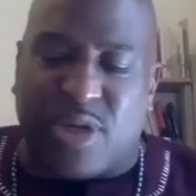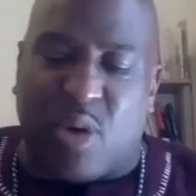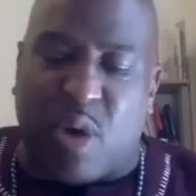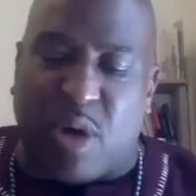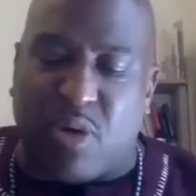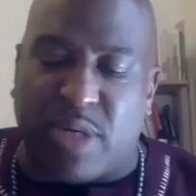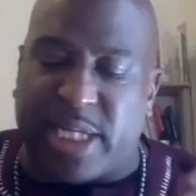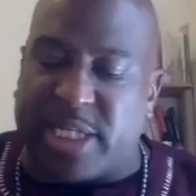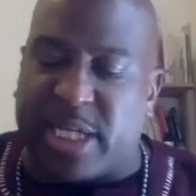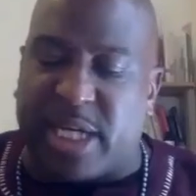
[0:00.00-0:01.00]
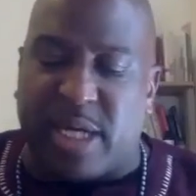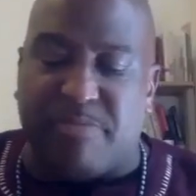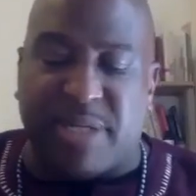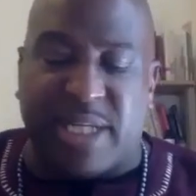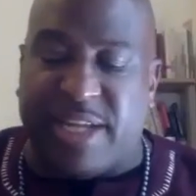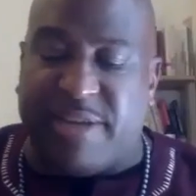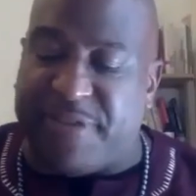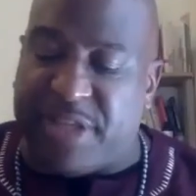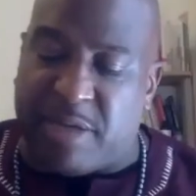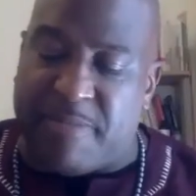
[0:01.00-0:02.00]
quote is, belief
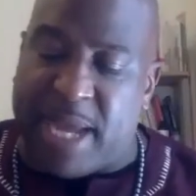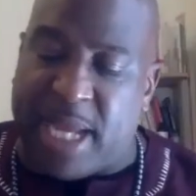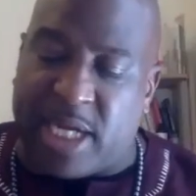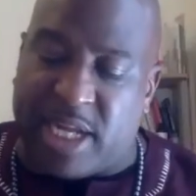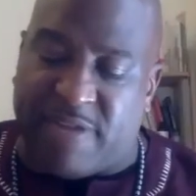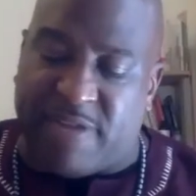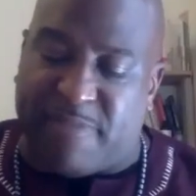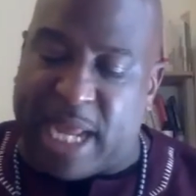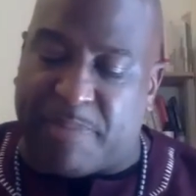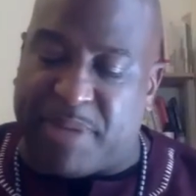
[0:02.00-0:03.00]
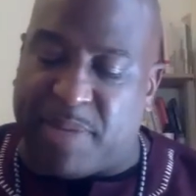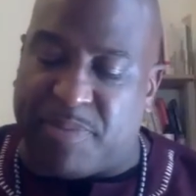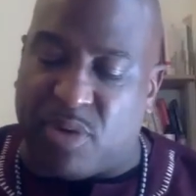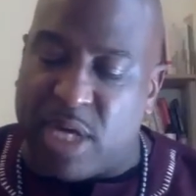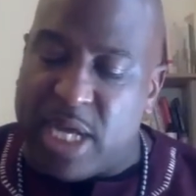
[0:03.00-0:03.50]
in the humanity of Black people